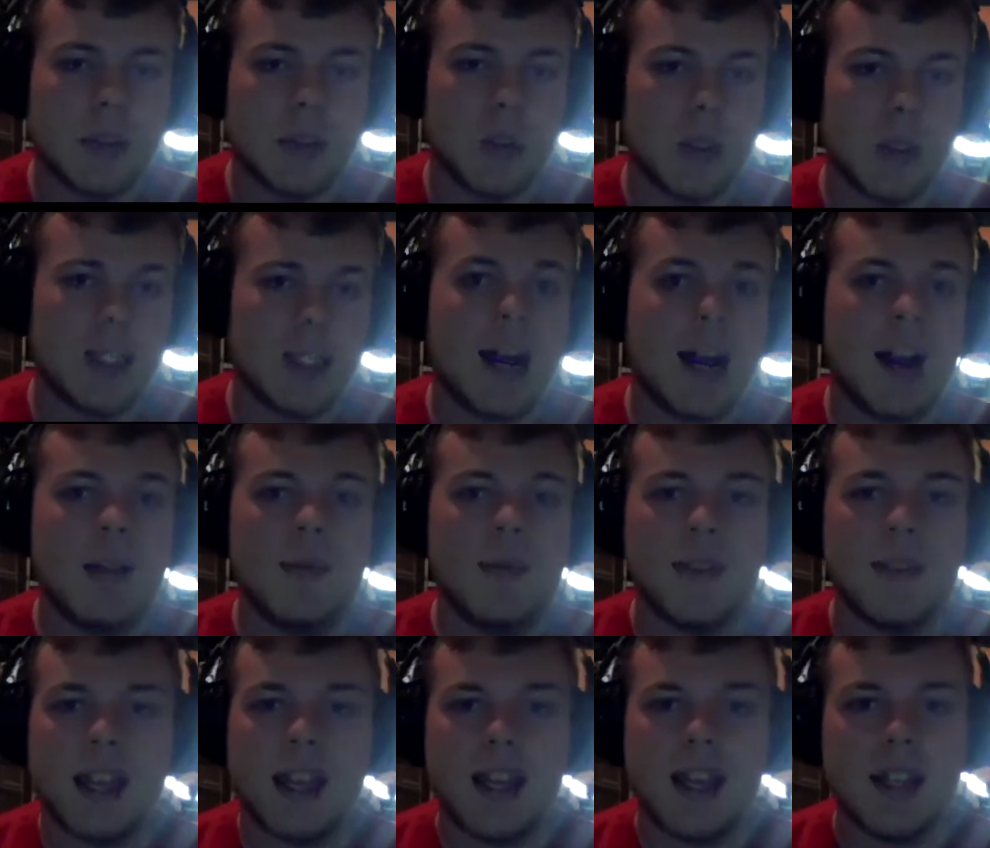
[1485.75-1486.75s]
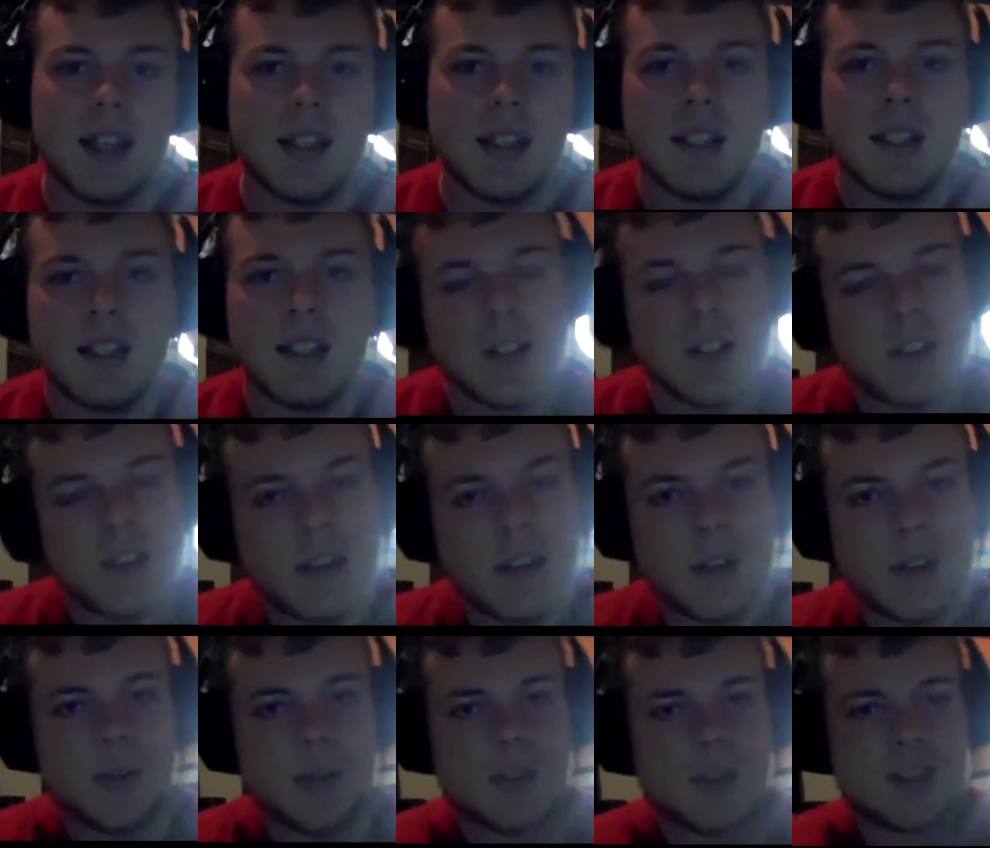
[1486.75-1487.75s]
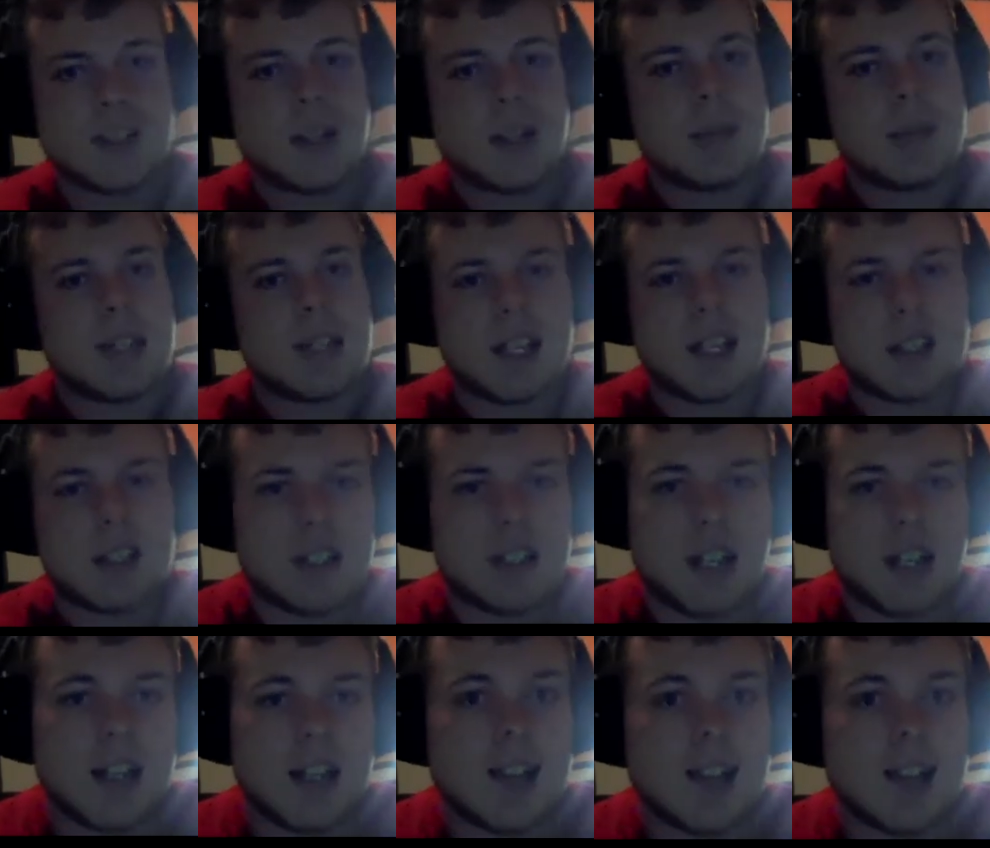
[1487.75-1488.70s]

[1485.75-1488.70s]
three times that. So it was something I could not